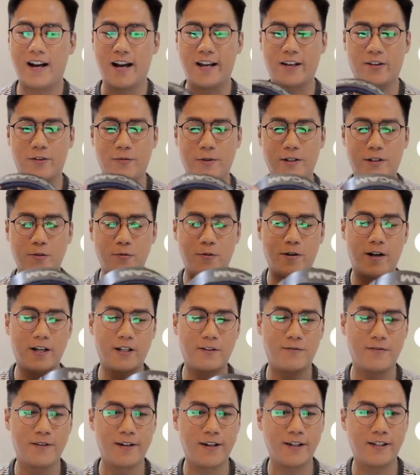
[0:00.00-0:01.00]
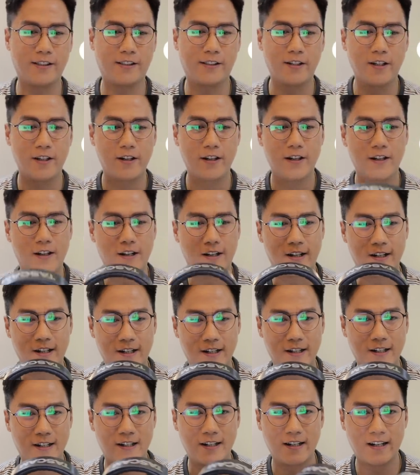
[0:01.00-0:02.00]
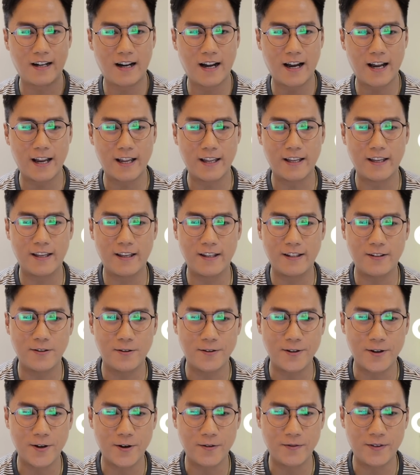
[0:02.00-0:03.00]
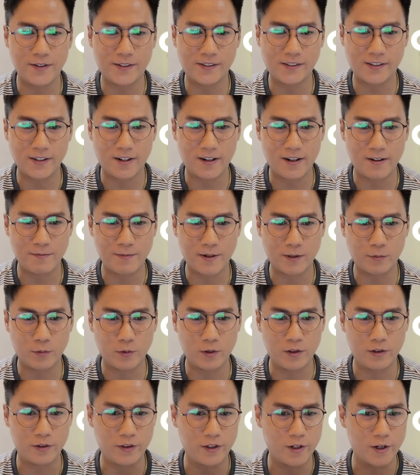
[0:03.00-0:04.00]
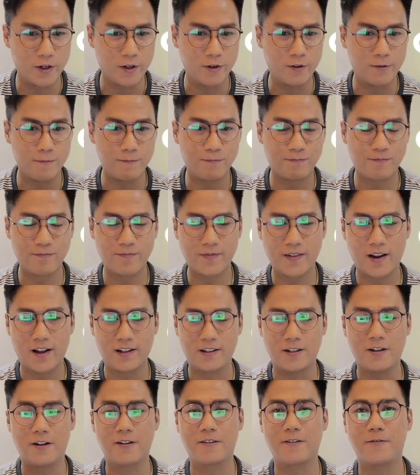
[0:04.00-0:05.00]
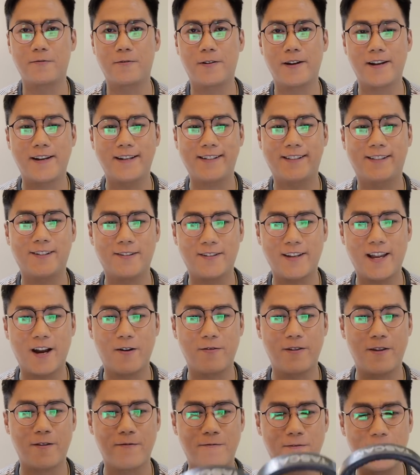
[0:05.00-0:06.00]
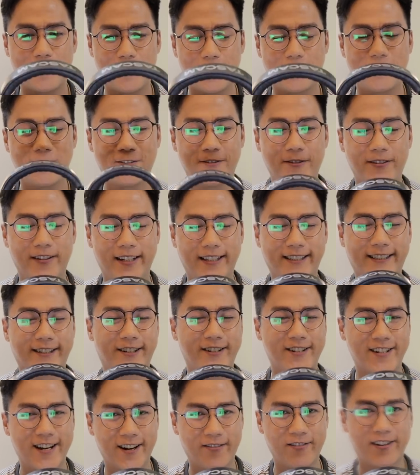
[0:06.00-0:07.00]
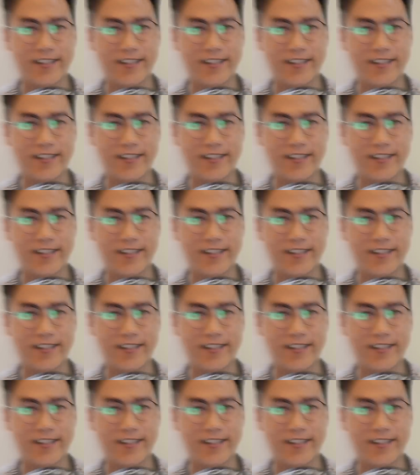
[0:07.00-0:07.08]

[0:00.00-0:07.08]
I can't wait to watch this. Uh, I don't know this song, but we'll know along the way. So yeah, without further ado, let's go check